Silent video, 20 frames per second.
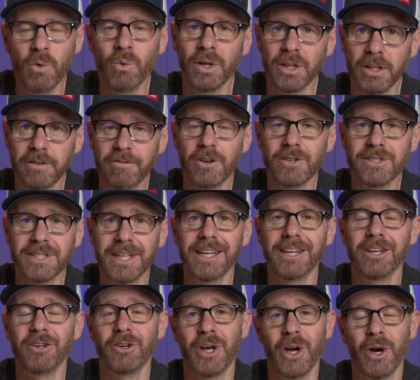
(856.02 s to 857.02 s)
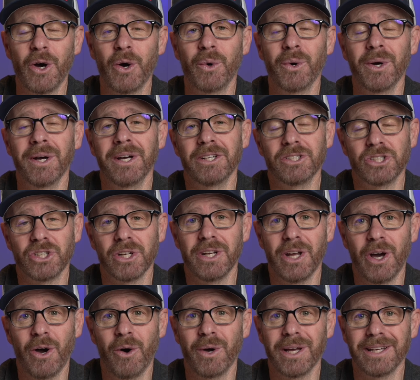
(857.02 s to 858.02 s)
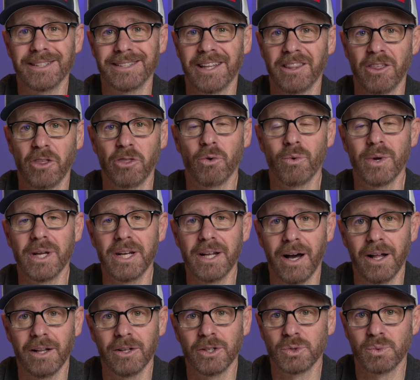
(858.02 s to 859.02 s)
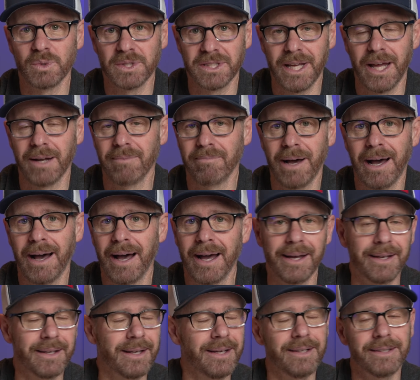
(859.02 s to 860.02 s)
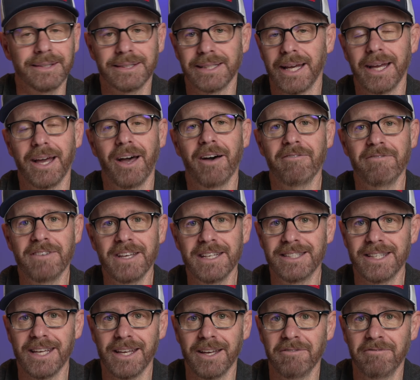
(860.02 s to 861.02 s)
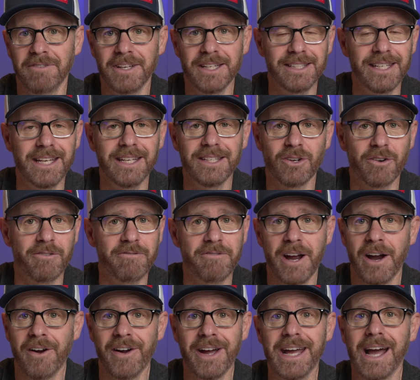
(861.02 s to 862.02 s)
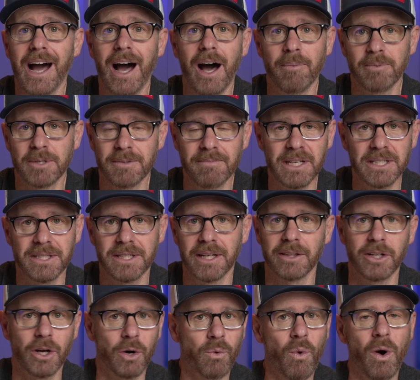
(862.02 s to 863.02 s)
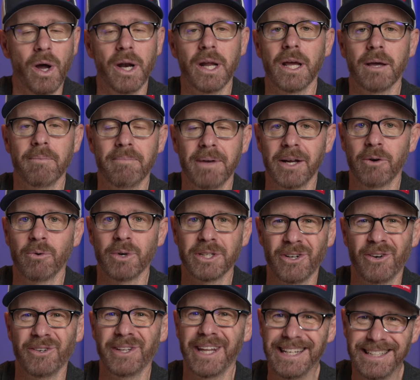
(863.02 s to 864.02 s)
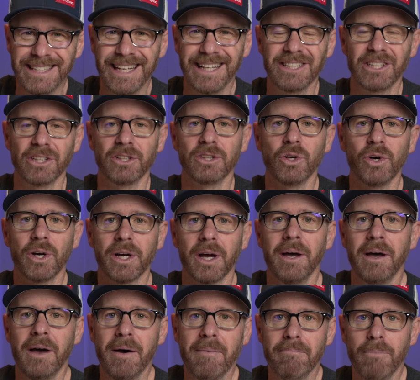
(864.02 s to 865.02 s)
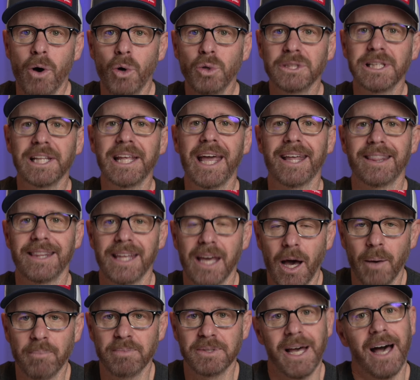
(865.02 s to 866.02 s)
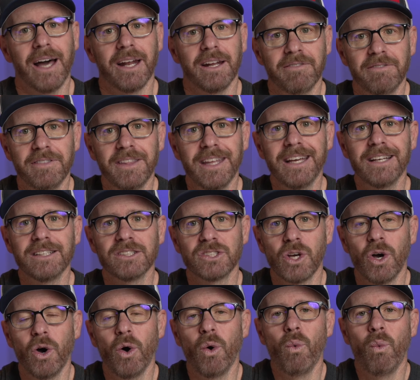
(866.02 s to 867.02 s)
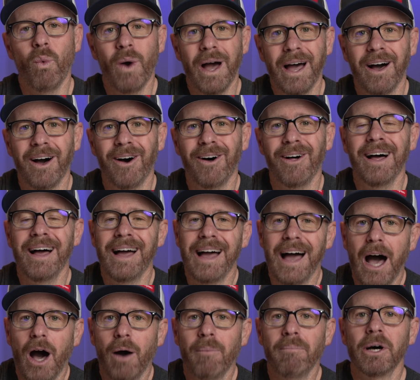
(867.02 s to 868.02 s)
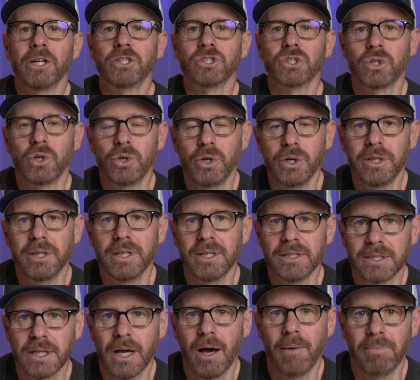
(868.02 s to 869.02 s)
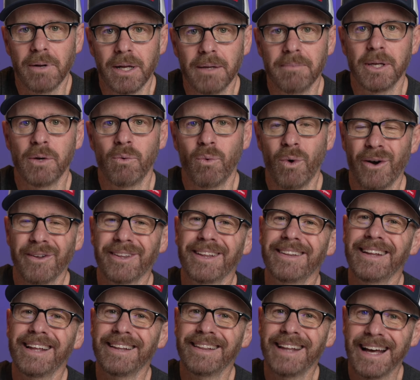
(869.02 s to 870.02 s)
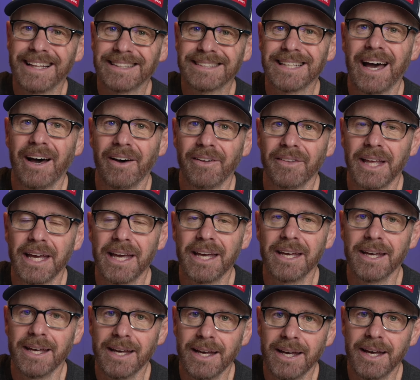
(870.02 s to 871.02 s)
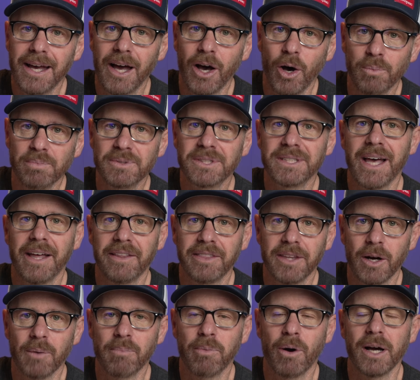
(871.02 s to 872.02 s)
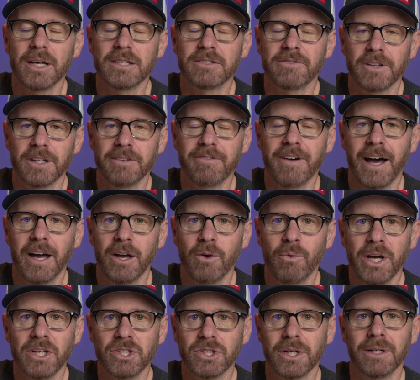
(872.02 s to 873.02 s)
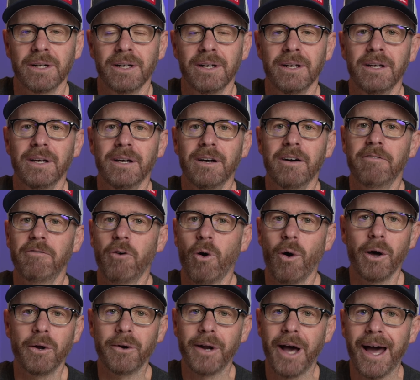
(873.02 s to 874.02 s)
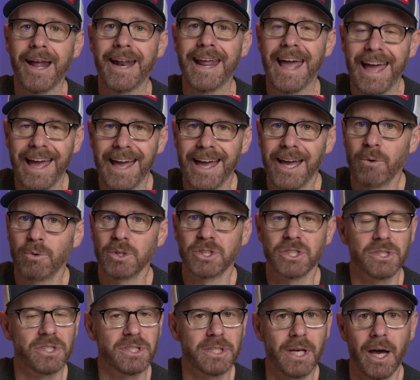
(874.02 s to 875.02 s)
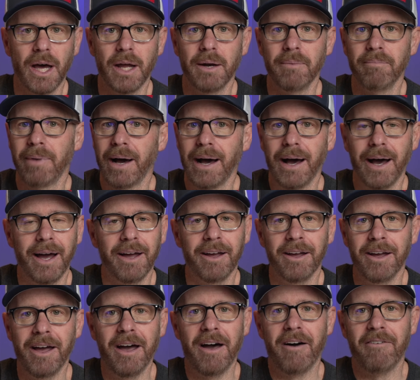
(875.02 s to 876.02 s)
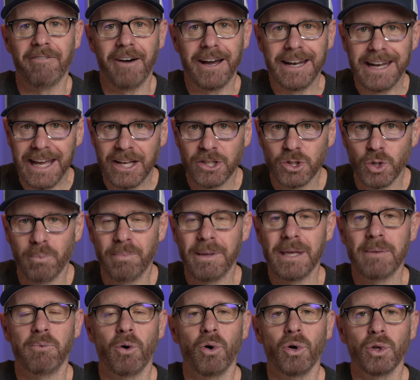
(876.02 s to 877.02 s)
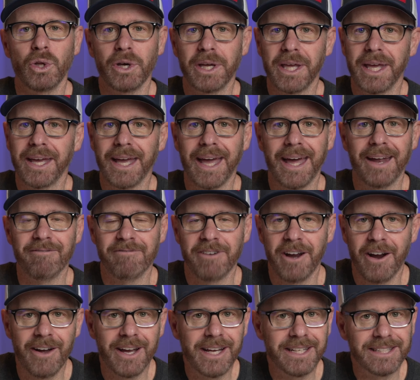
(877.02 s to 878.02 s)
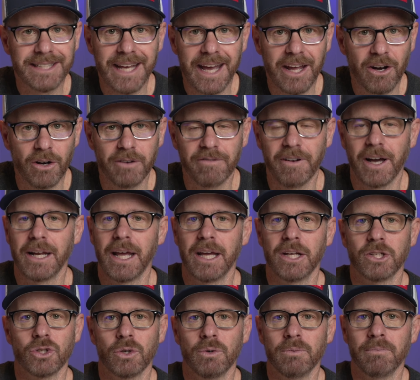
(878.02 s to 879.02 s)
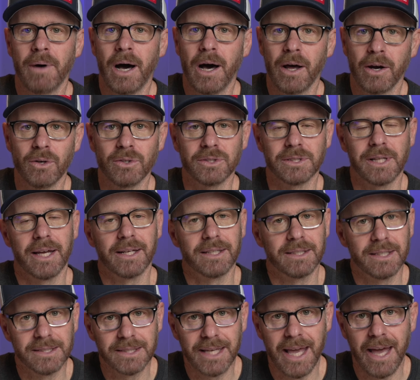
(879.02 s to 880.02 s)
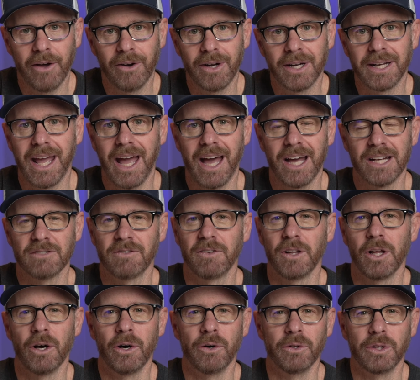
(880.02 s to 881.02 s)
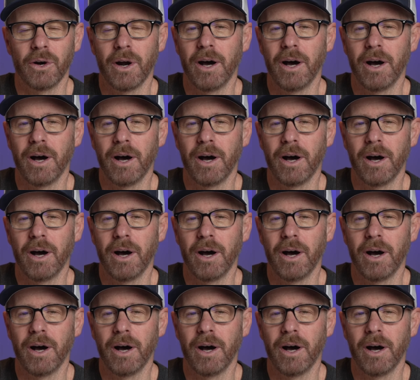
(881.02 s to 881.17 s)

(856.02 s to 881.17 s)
Well, the first thing you should know is that the $3 was set by, say, a VC. And VCs are very optimistic. They're wanting a big return. They tend to look mostly at the upside. If things go well, how much could this company be worth? And then that's how they help set their price for the valuation. 409A, which is done by financial people looking at very standard financial models like discounted cash flow.